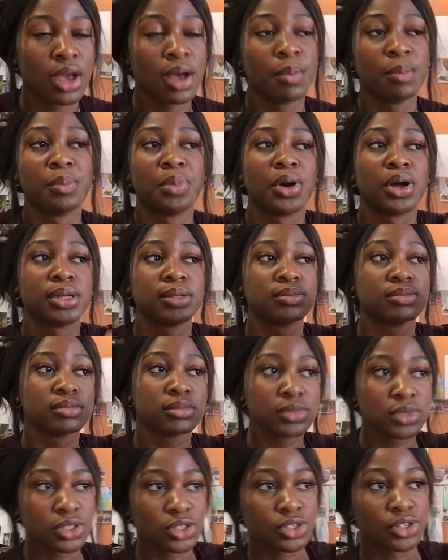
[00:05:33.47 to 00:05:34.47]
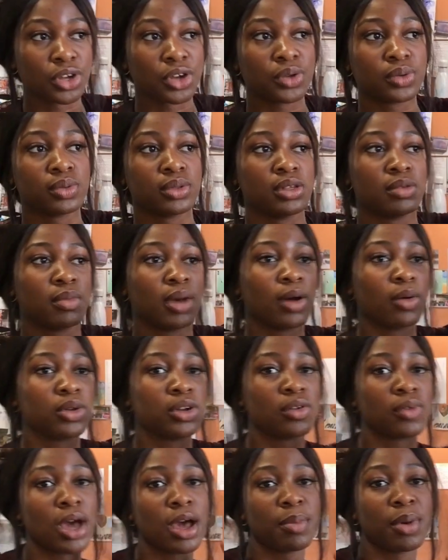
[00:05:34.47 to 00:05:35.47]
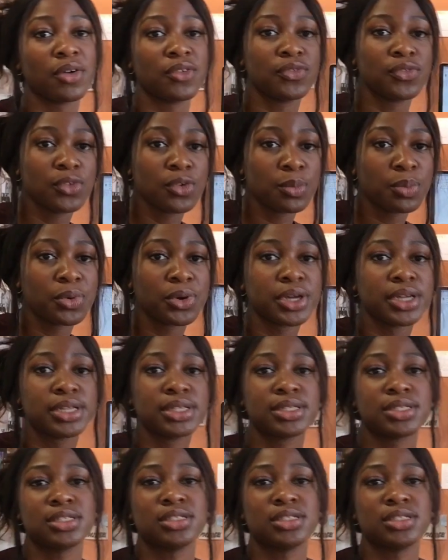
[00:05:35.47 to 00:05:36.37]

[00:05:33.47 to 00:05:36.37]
But you know, you might want to write about 4 points,